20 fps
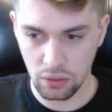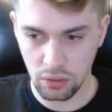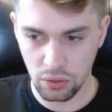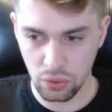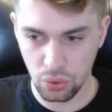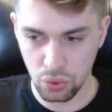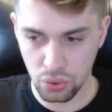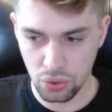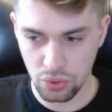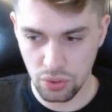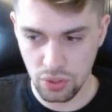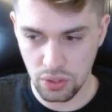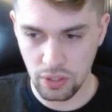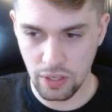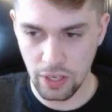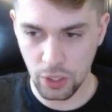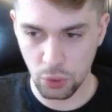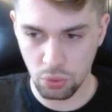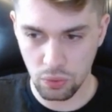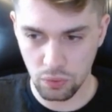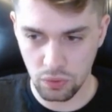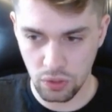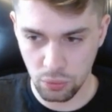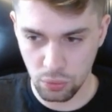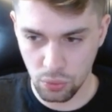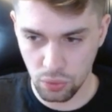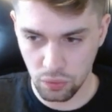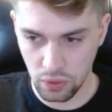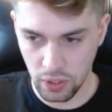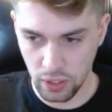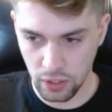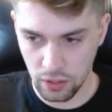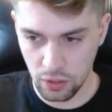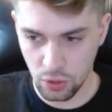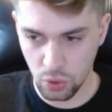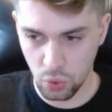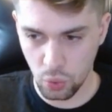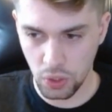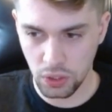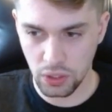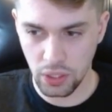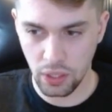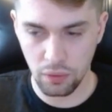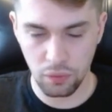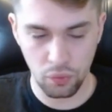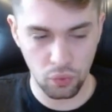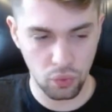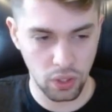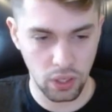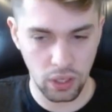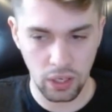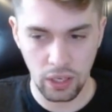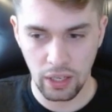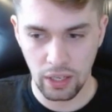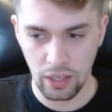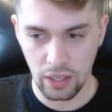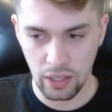you should start with the move like queen a3